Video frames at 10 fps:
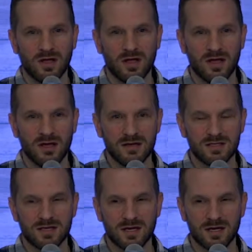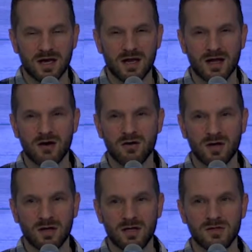and saying, God, how
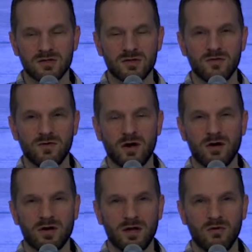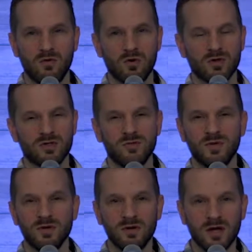can I serve you? How can I worship
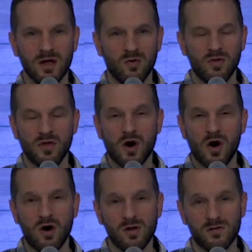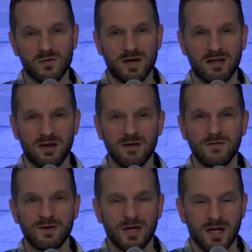you with all of my
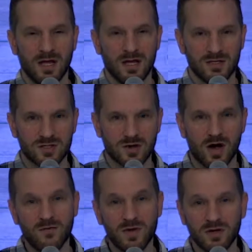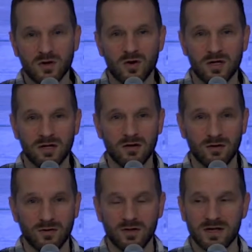life? And so I've been going
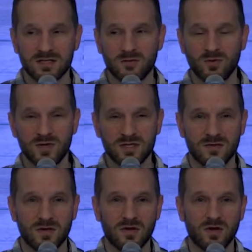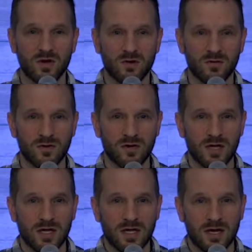over the last couple weeks, I've been going over
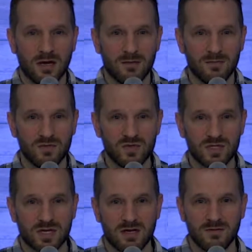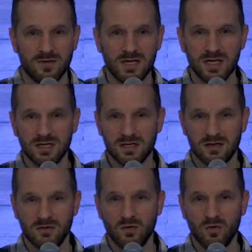um, just kind of Eden
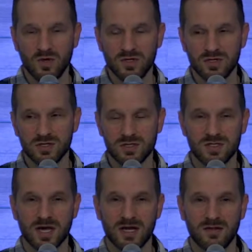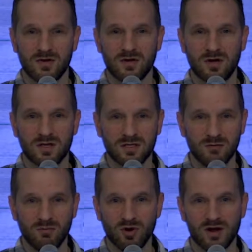and when Jesus died on the cross, he
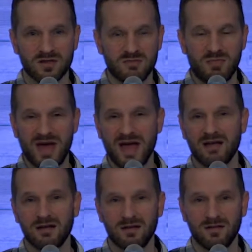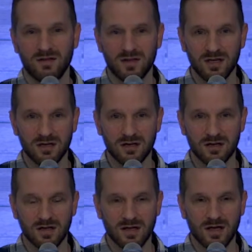brought us back to Eden
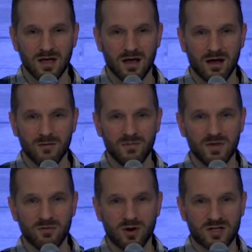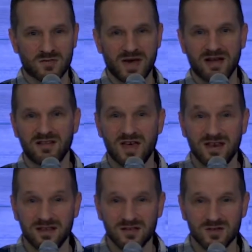um, he brought us back to that
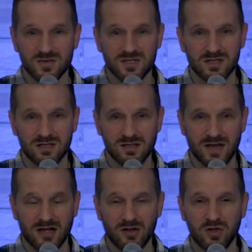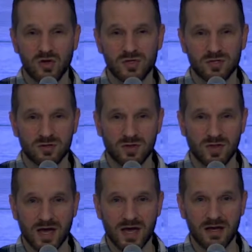intimacy, to that closeness with
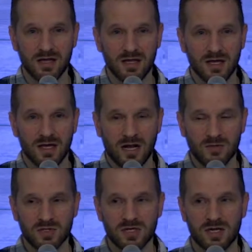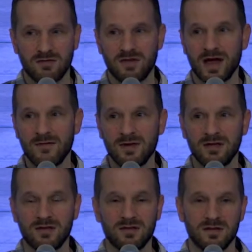God. And I'm just kind of diving
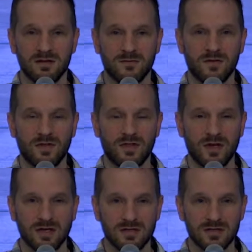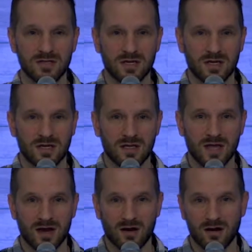into the different things
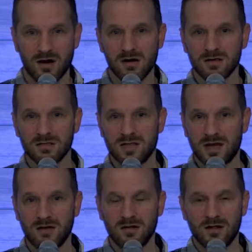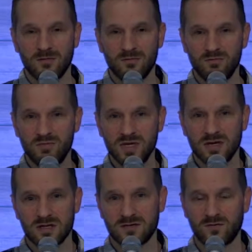that are ours now
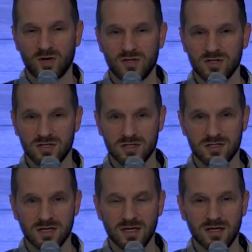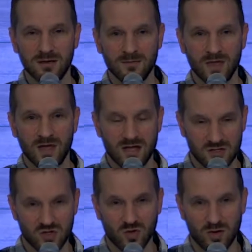because of what Jesus did. And
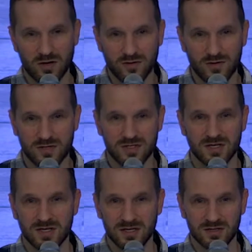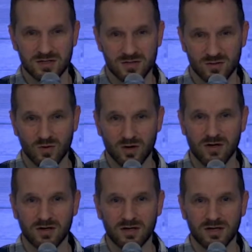so one of those things is work.